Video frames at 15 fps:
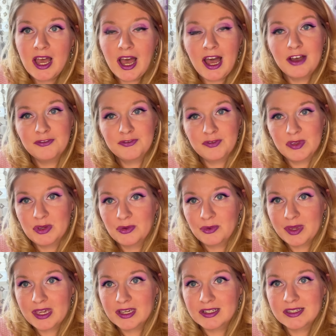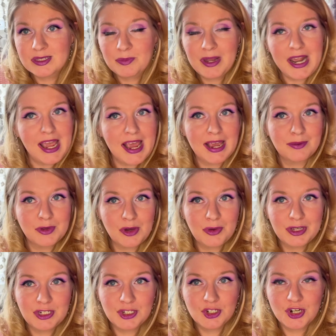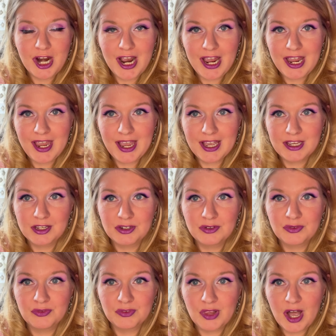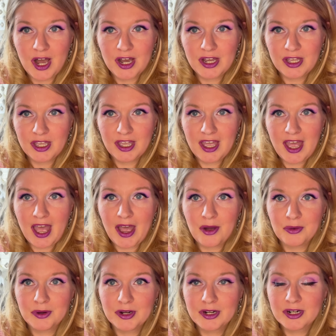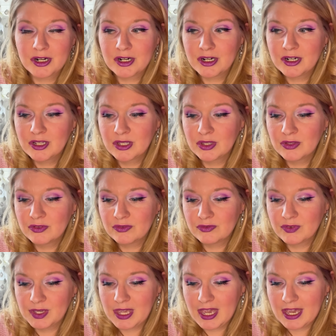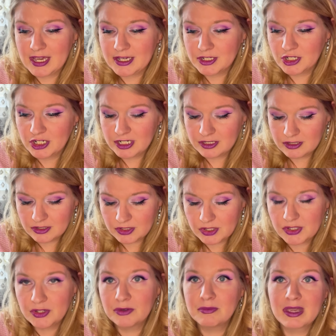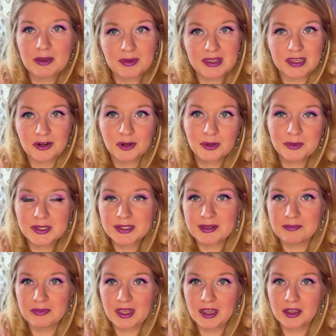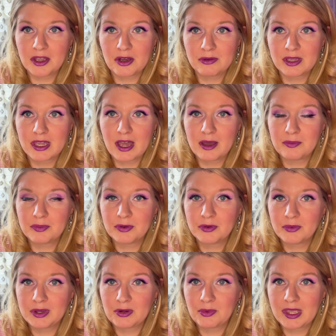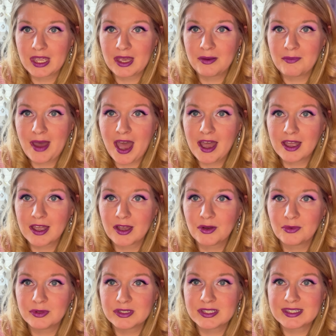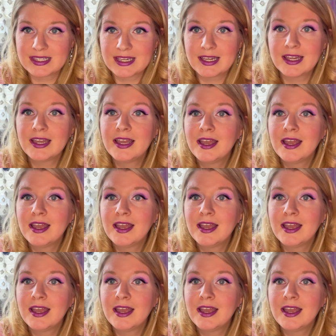a few weeks, but I am going to try and vlog our vacations. So maybe there will be something going up when we get back. We'll see.